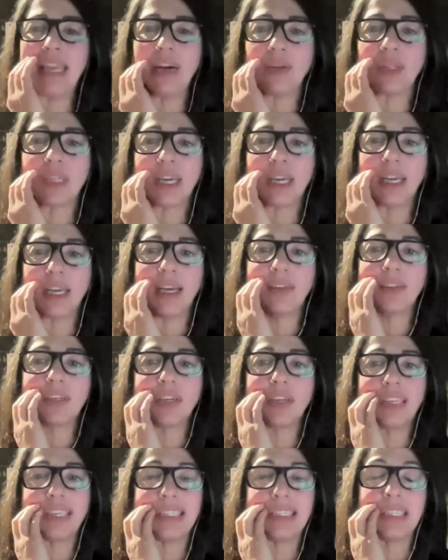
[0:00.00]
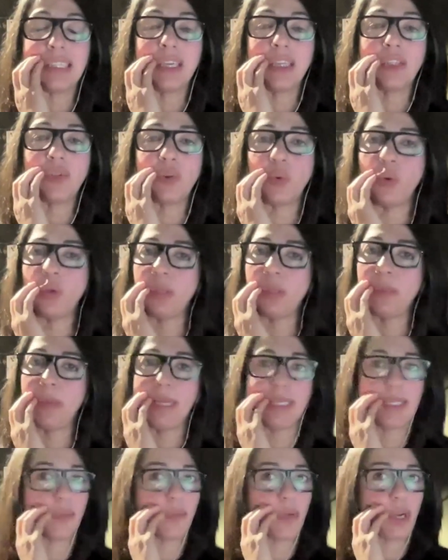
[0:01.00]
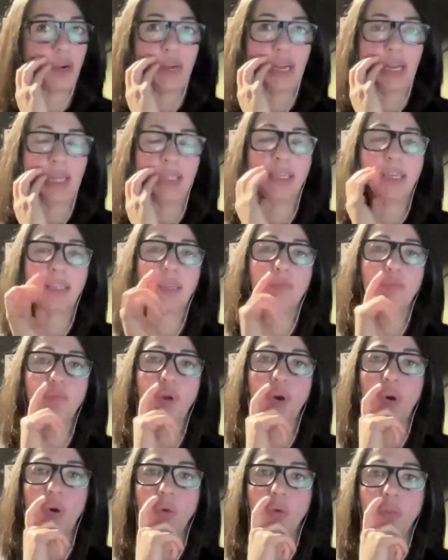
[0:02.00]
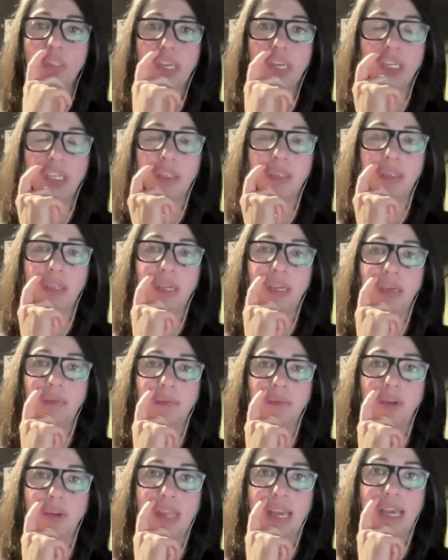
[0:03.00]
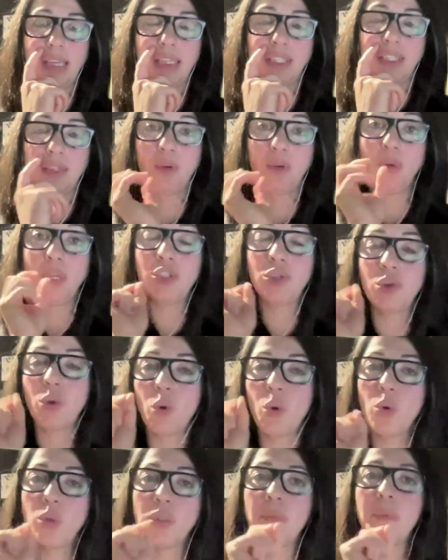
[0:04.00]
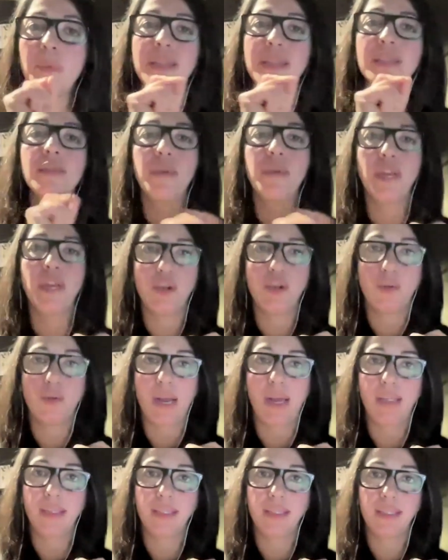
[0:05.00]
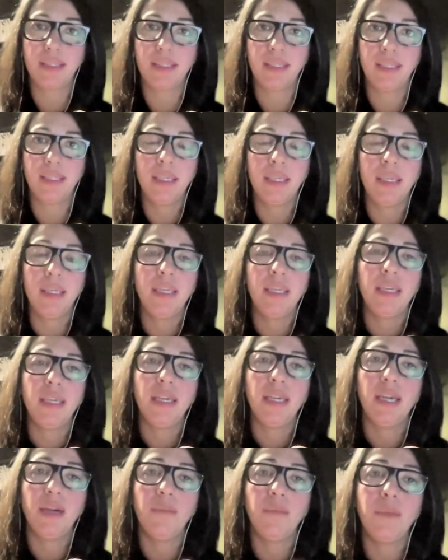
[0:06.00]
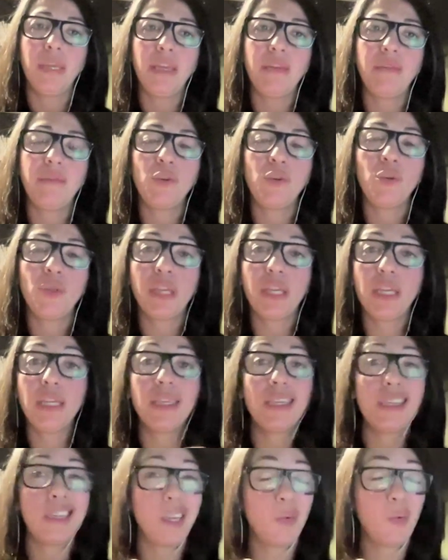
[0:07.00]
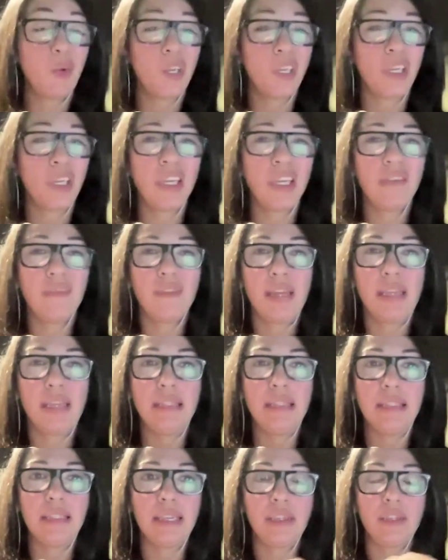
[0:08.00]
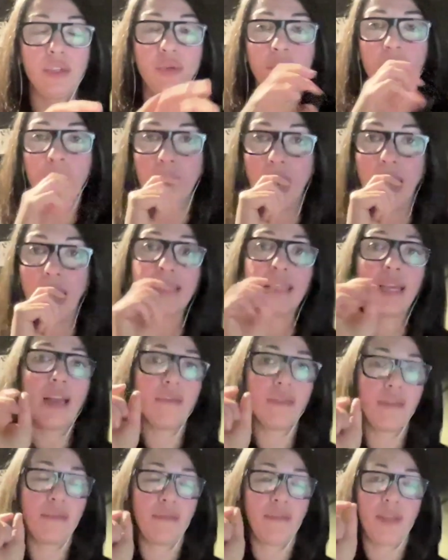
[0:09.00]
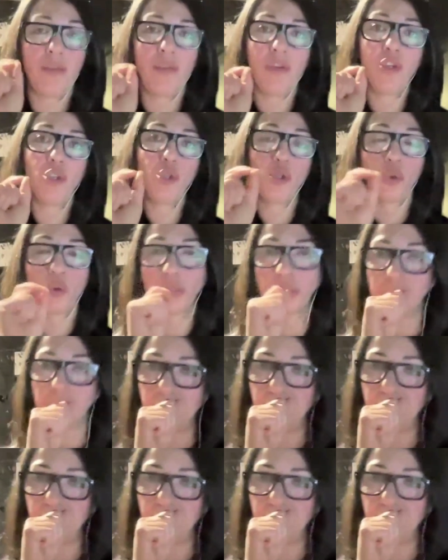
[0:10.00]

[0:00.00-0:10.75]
Elka? It all depends where you're at. I think Paul touched on that as well. It all depends where you're at. If you think in a networking event that you might have a very short